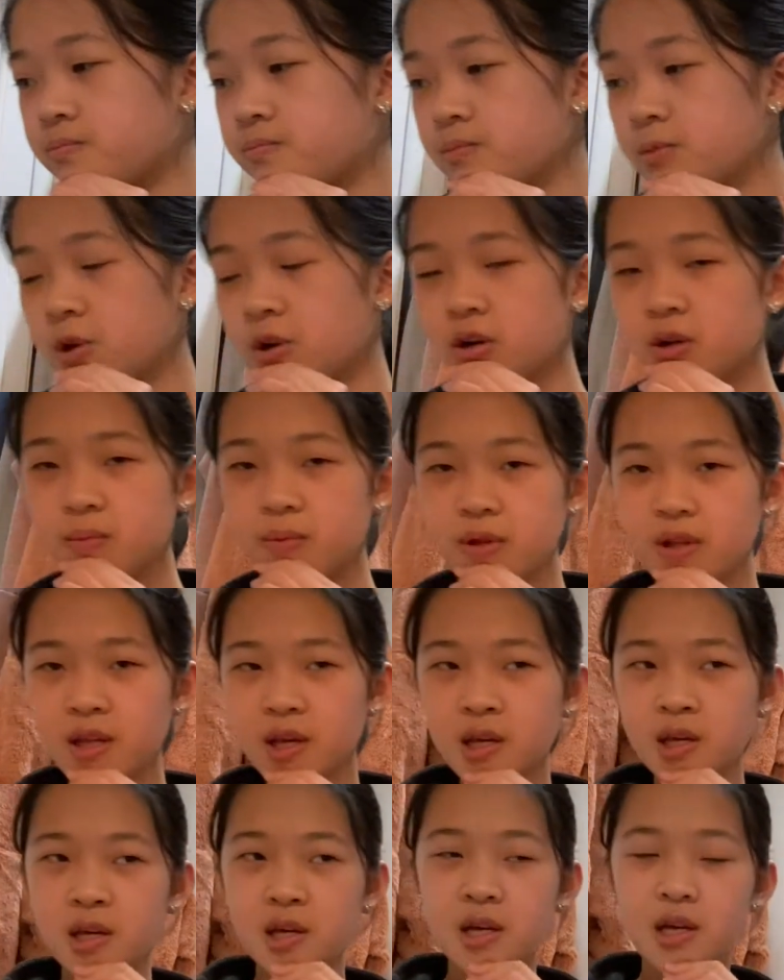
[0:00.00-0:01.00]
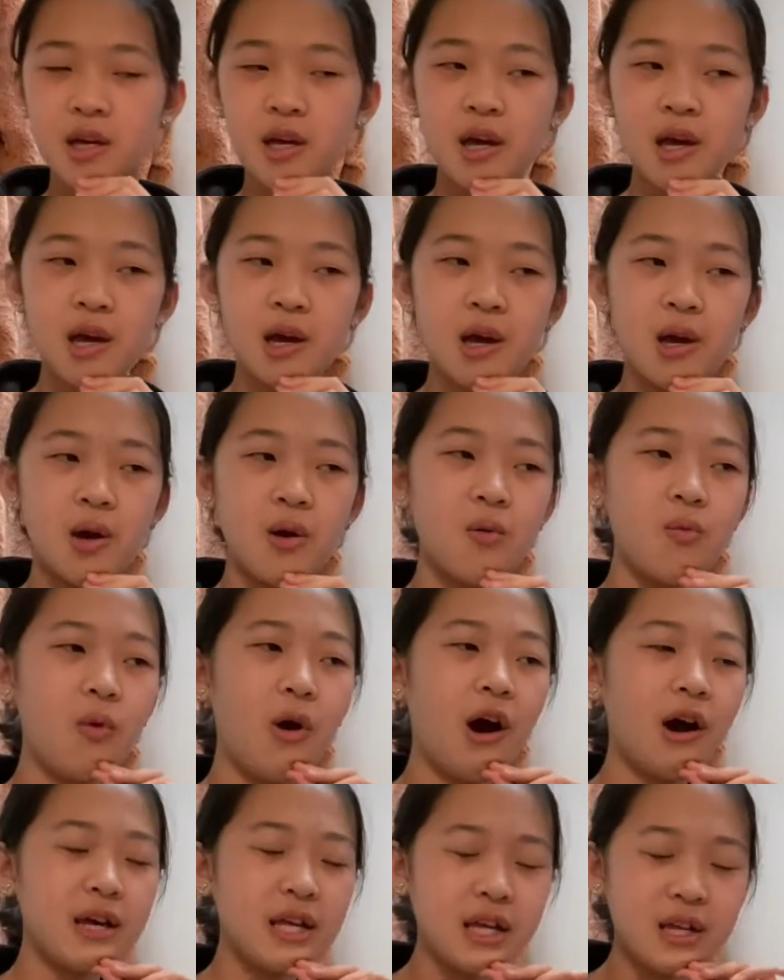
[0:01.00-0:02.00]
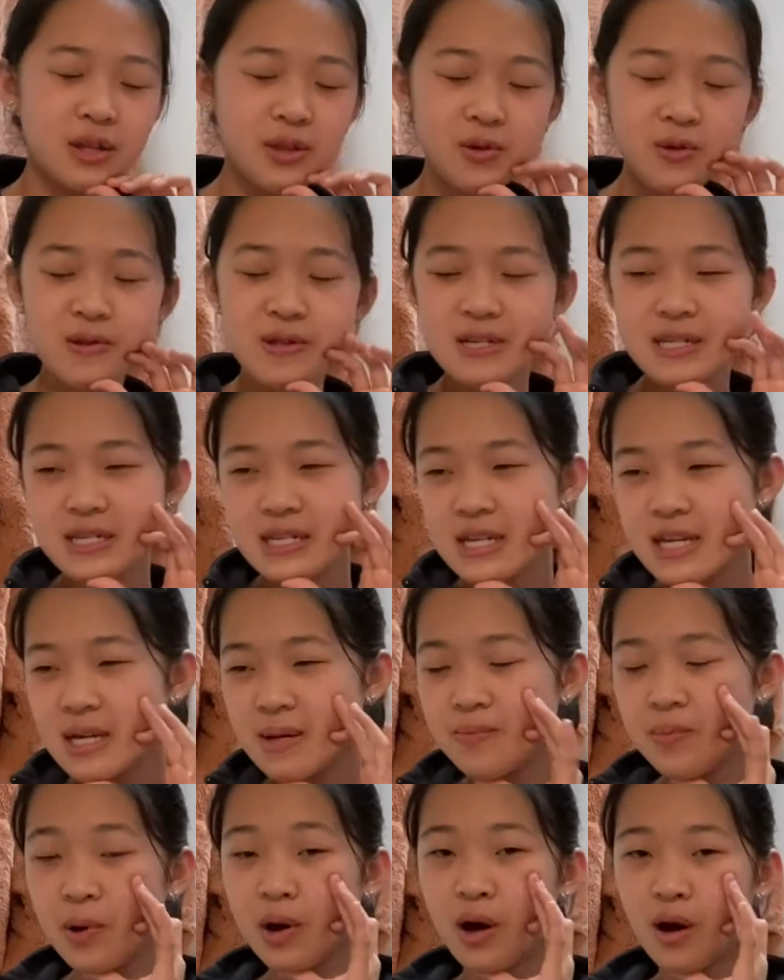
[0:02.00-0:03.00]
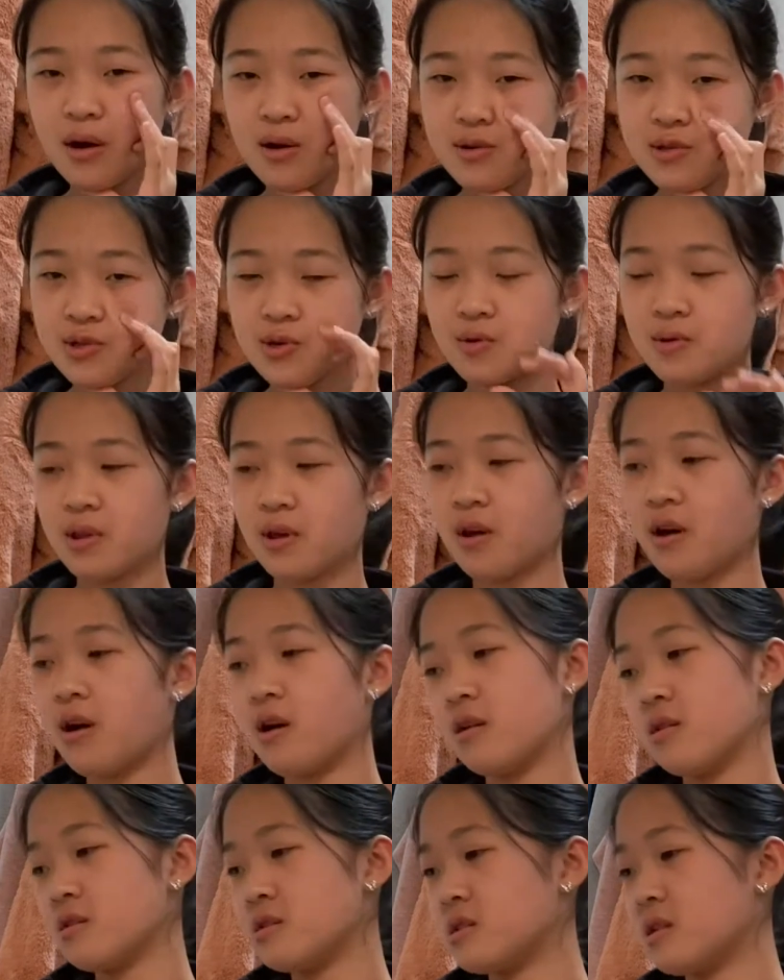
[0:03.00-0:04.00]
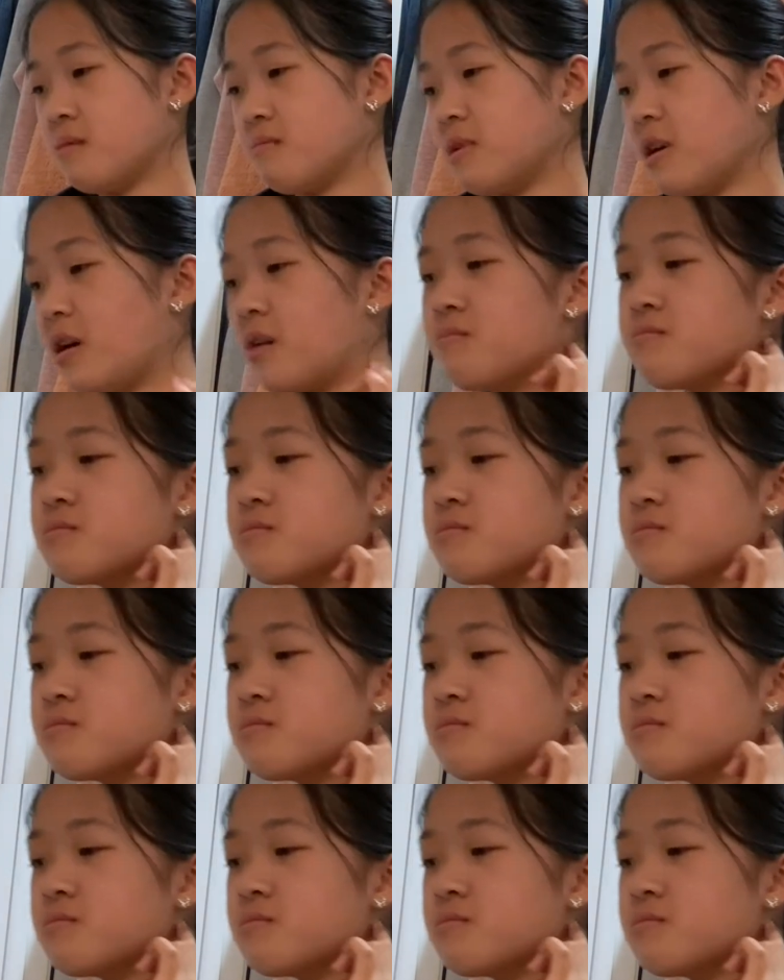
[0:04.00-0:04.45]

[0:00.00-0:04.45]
gonna be like walking through the city but also in the car at the same time.